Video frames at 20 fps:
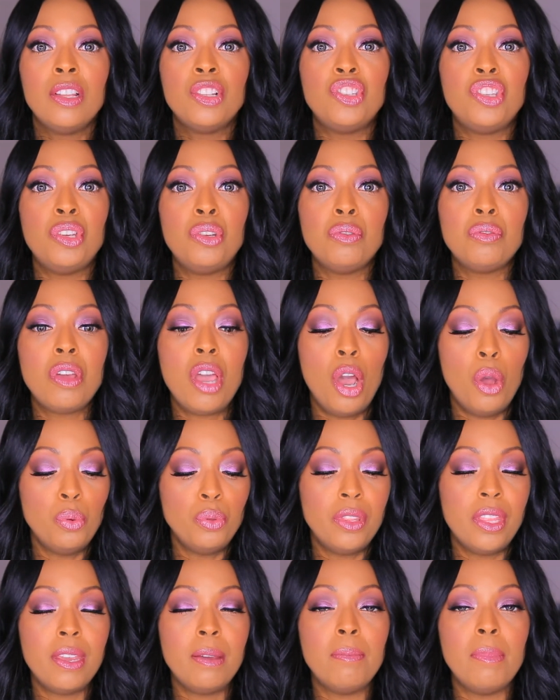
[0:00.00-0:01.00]
to
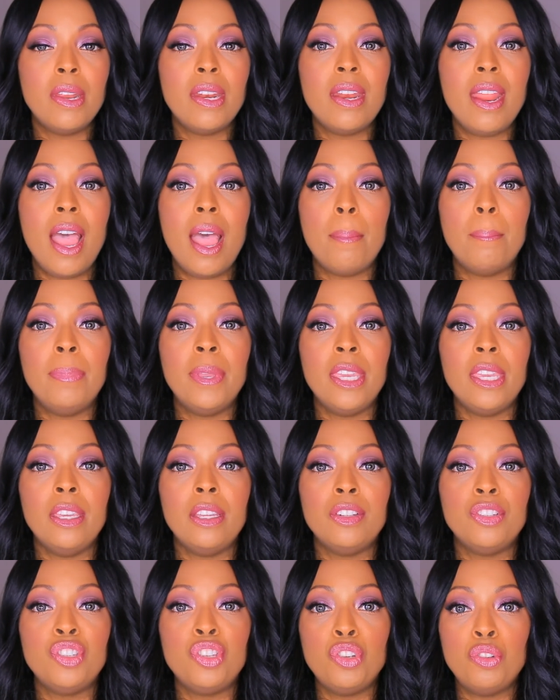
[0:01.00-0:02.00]
coat them and not
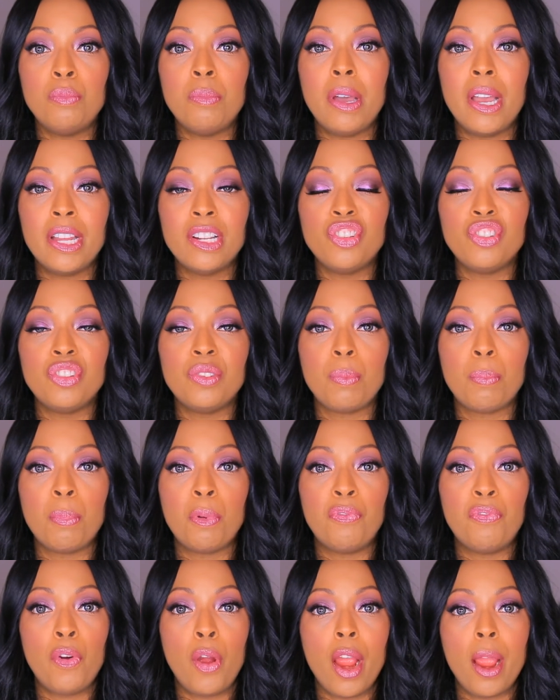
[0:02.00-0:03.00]
be too much
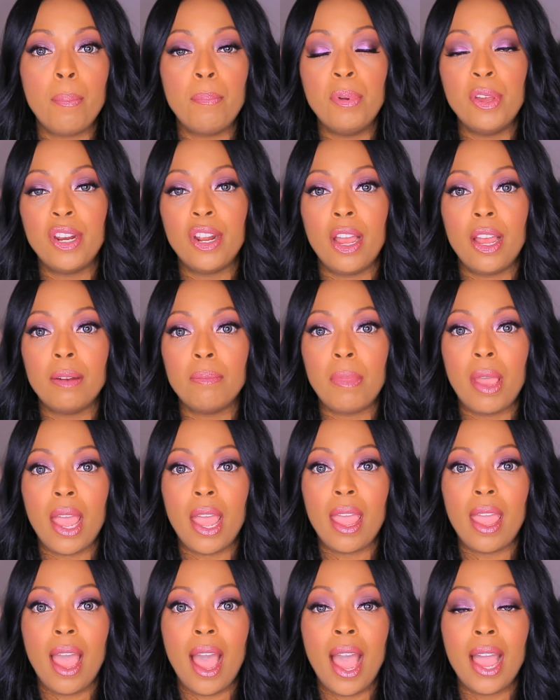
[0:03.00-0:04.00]
before I put on
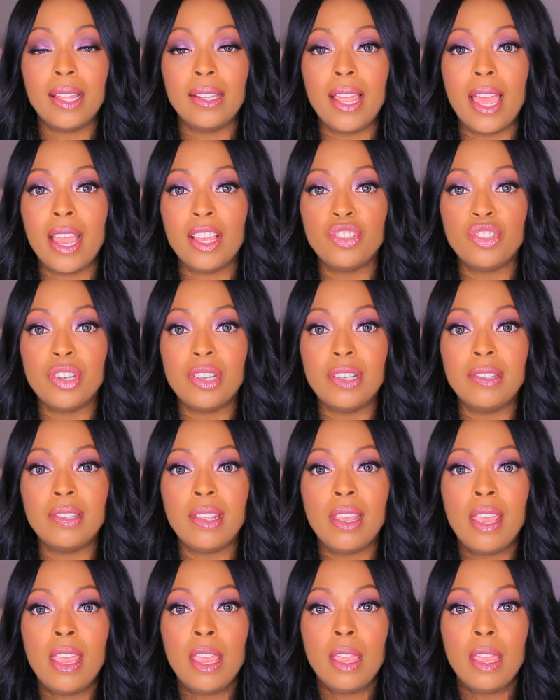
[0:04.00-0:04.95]
my eyelashes,